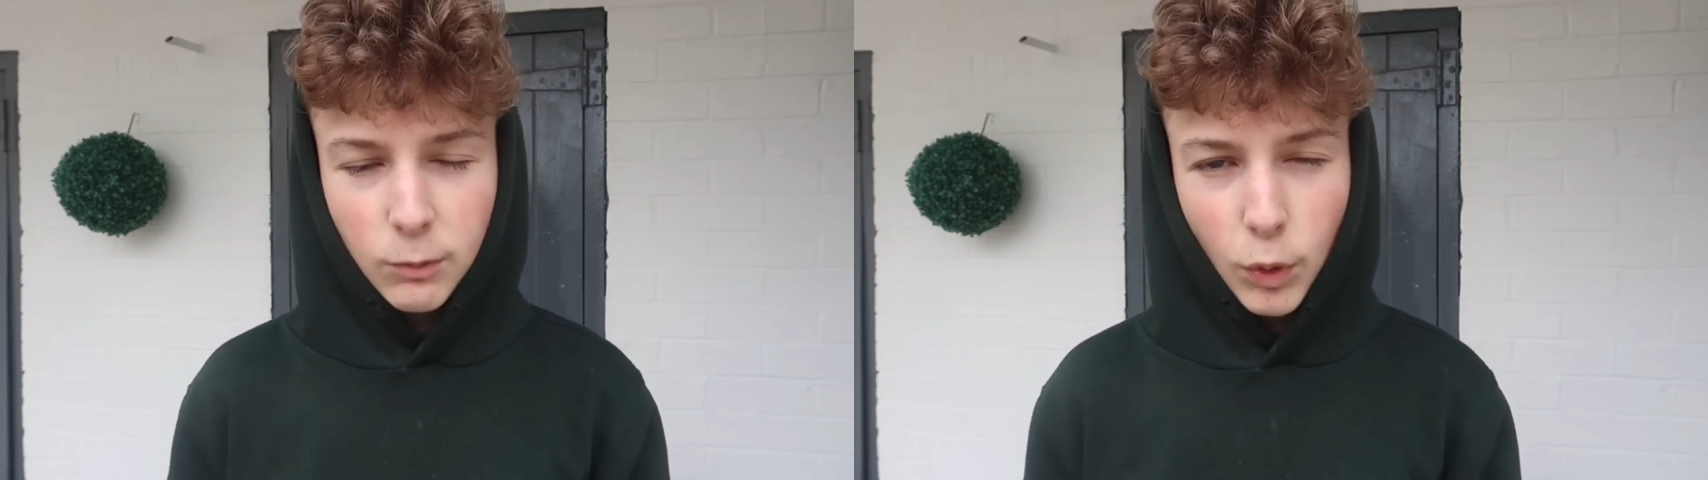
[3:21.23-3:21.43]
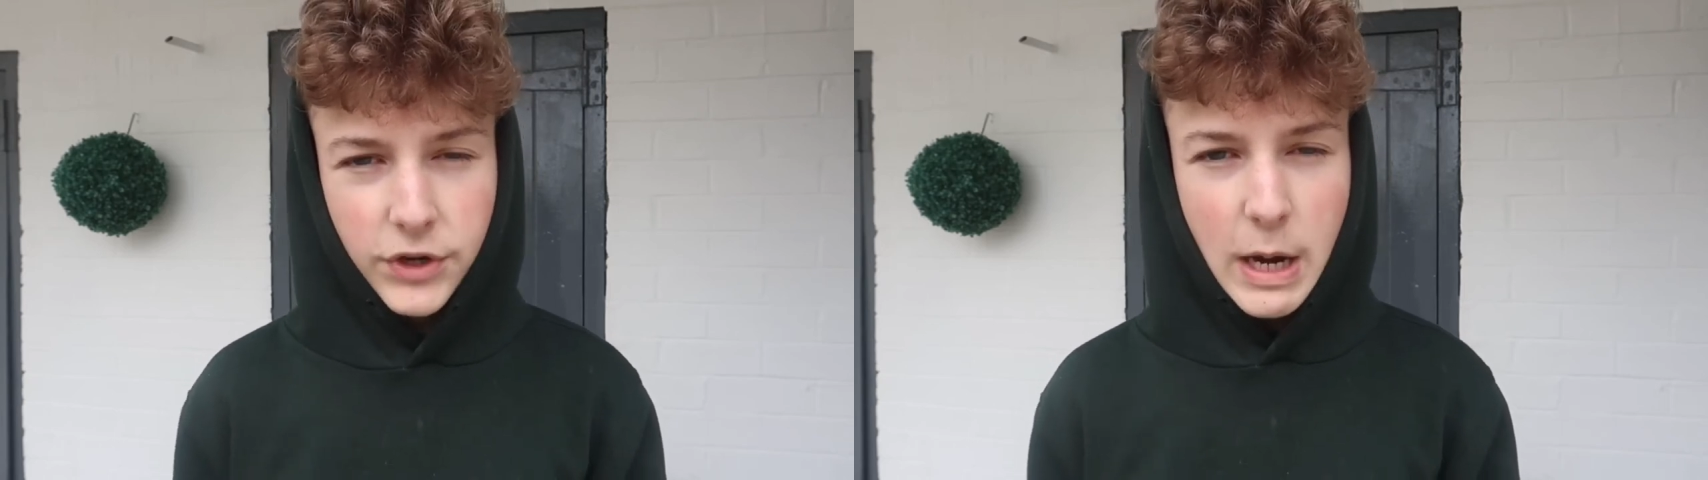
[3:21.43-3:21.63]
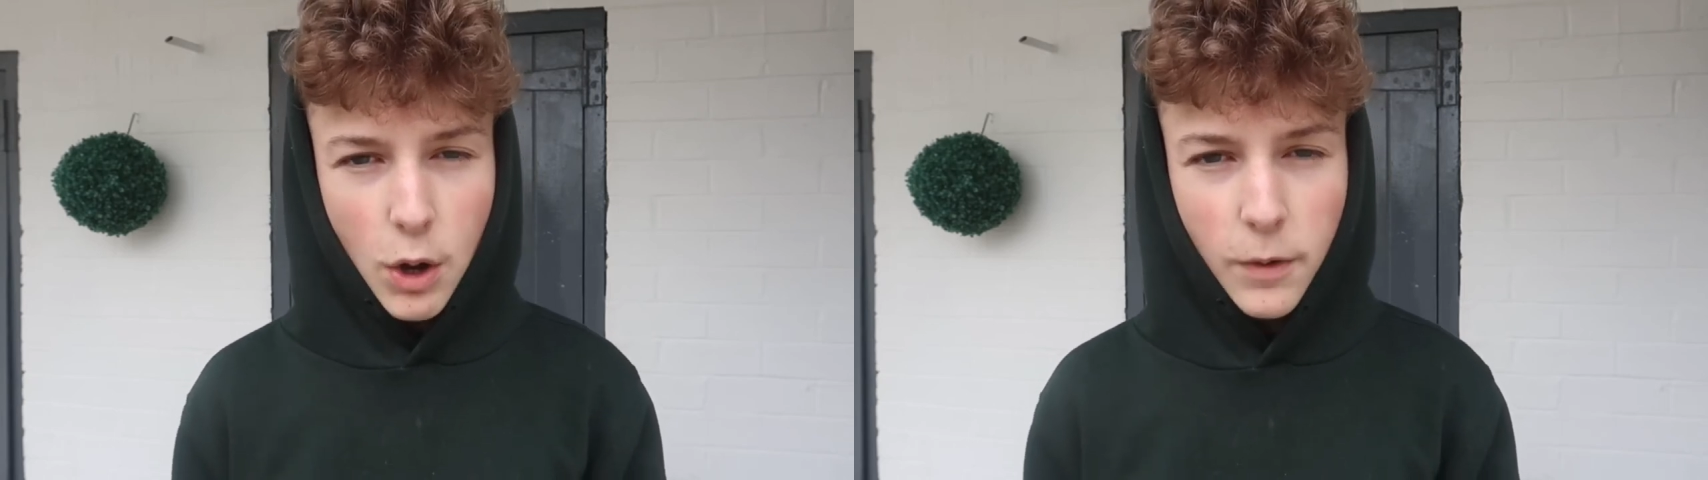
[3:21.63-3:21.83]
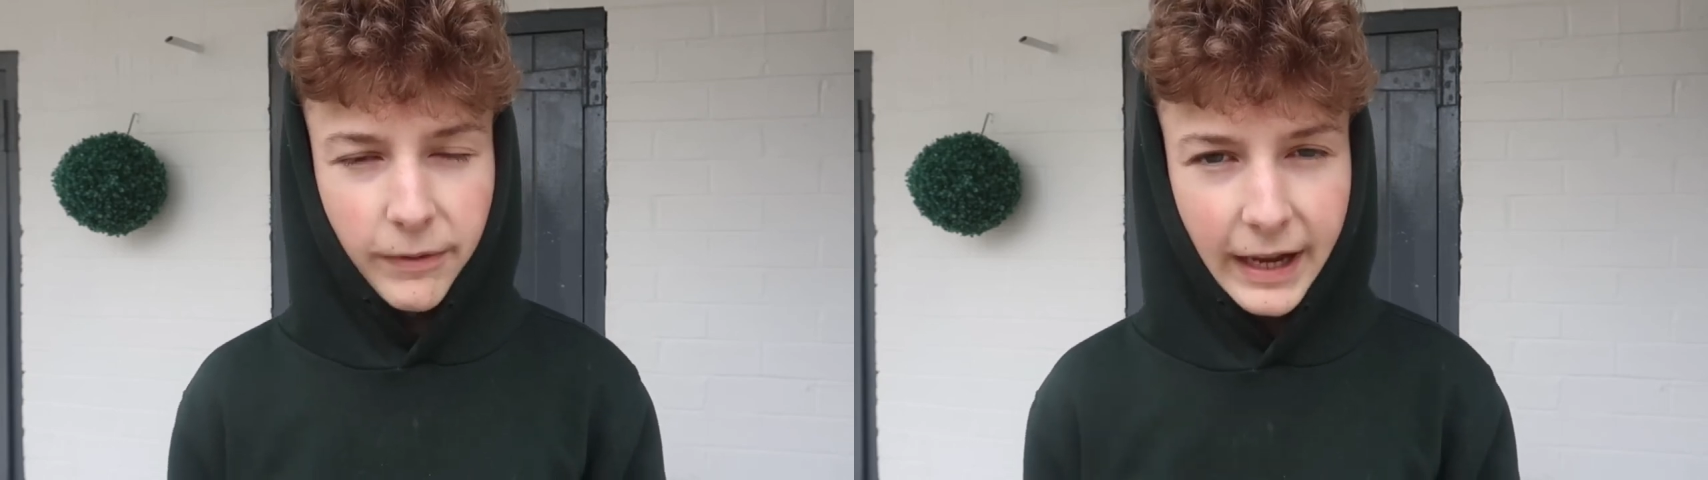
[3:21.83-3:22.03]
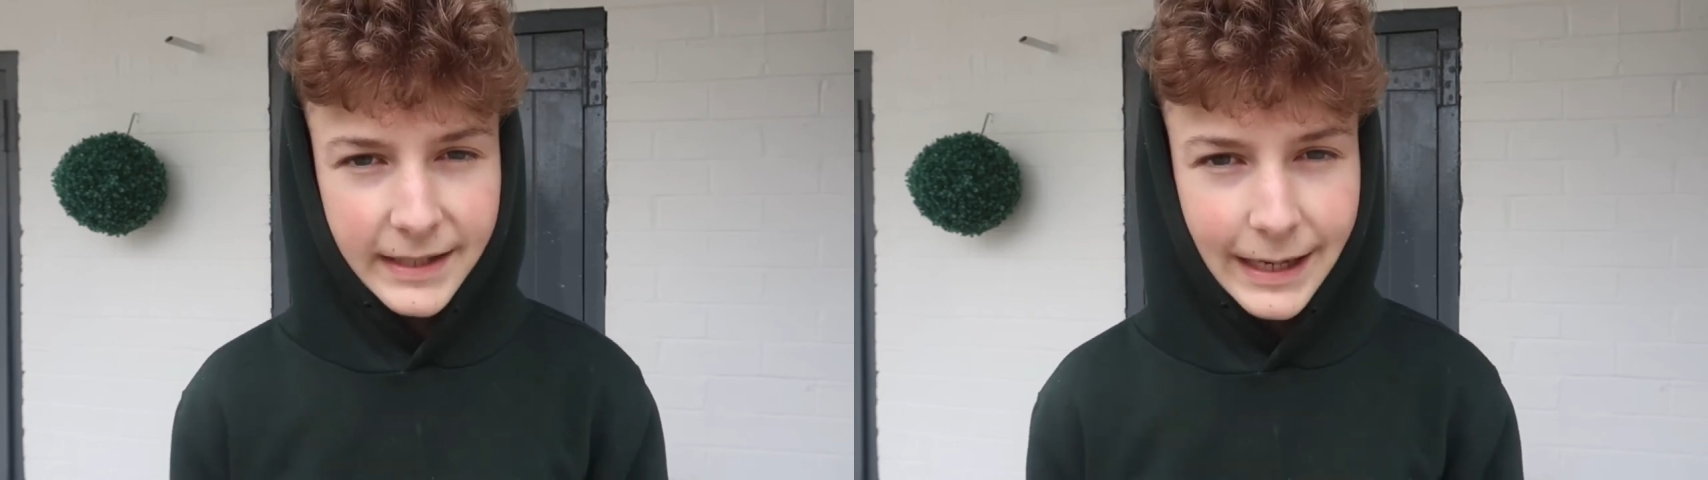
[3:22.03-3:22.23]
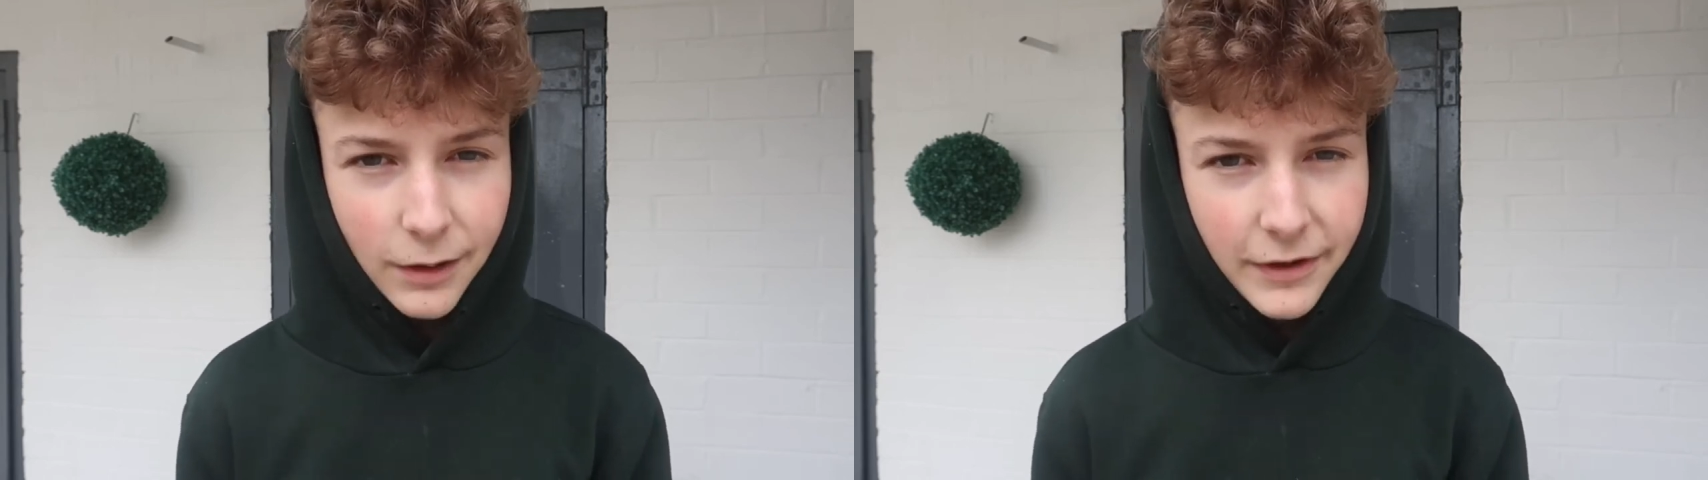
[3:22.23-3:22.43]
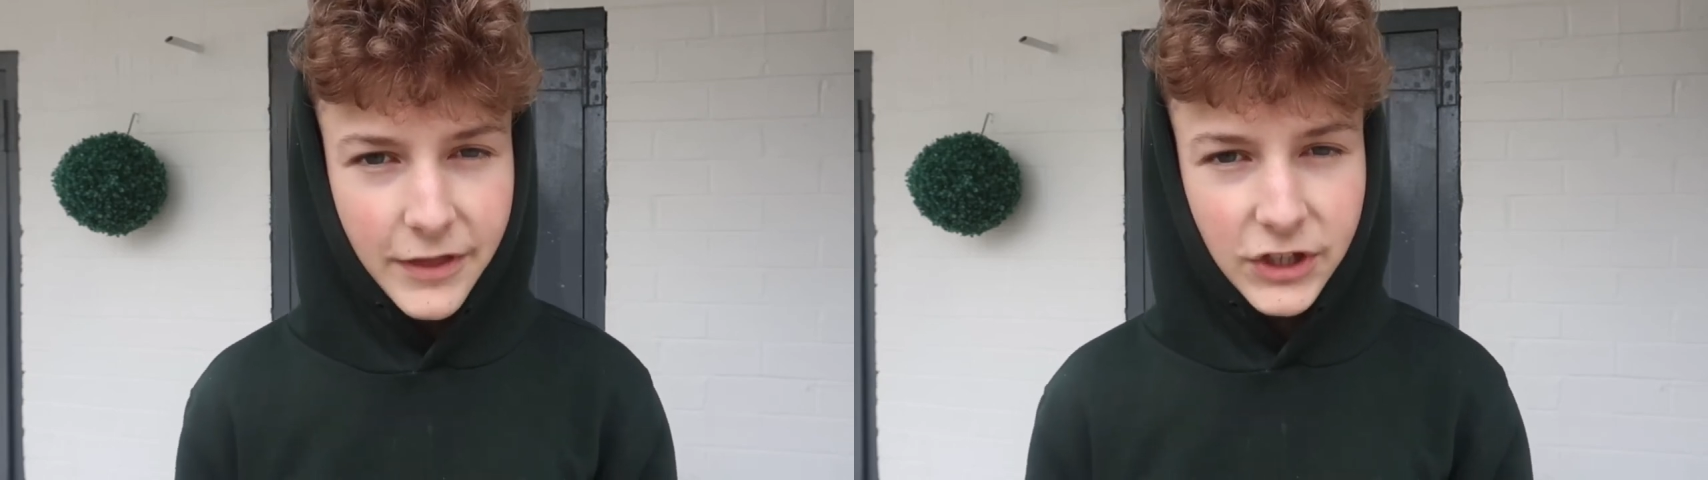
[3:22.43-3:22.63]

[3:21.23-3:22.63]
one day we'll hopefully get out of it.